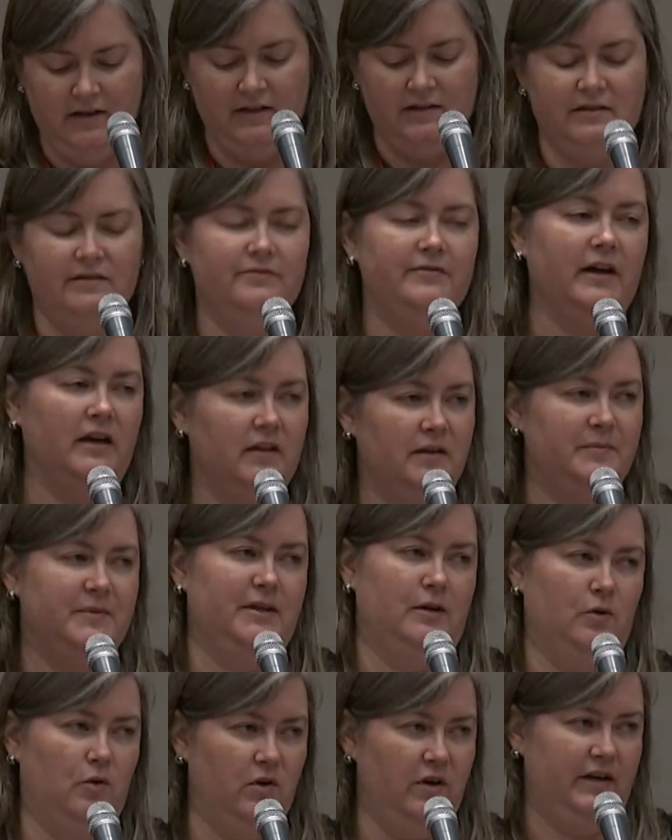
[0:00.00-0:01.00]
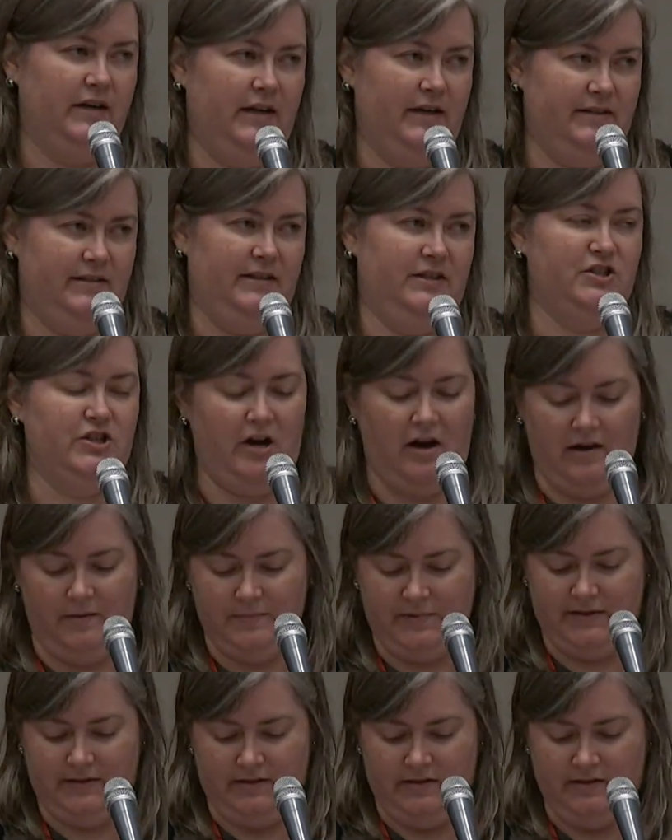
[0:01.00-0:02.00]
developed their organizing
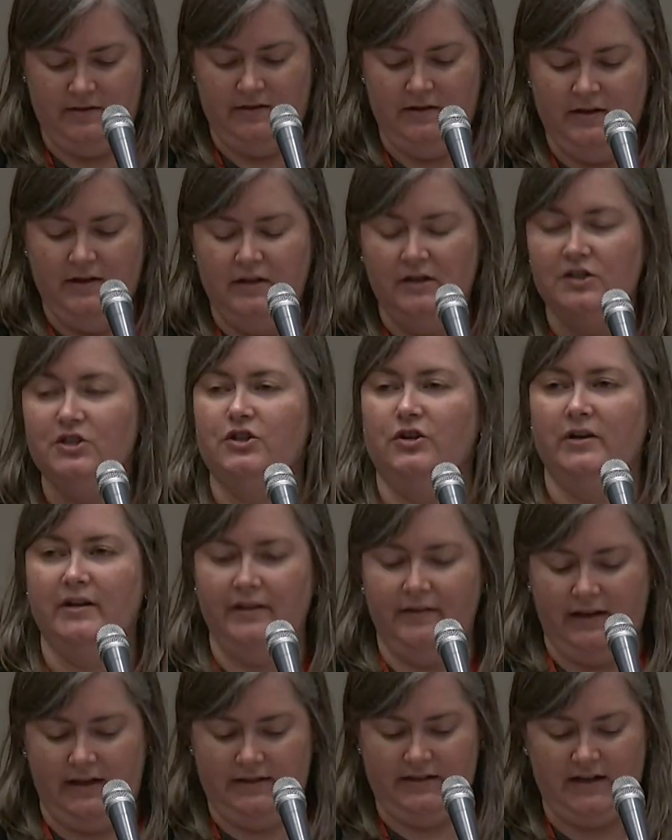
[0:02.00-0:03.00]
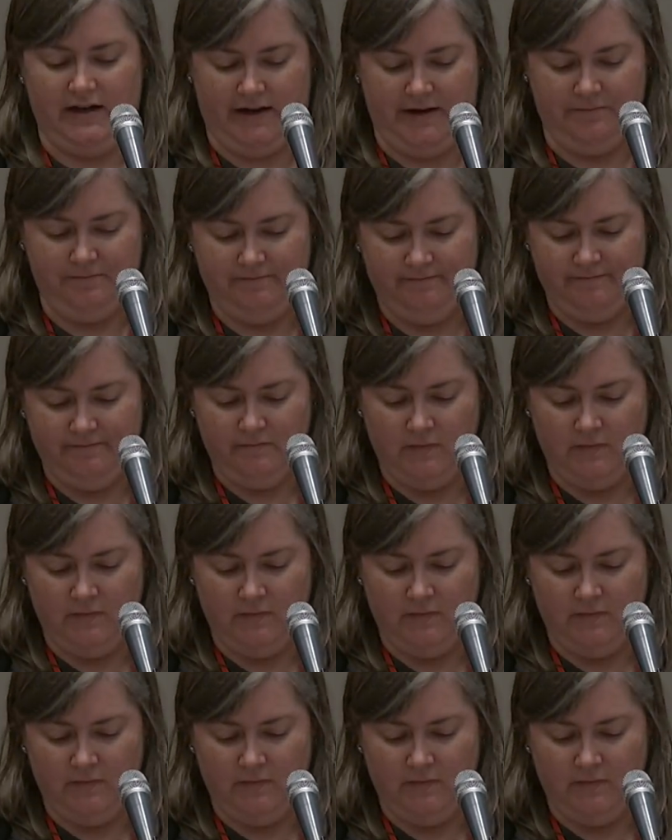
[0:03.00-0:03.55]
chops during that time.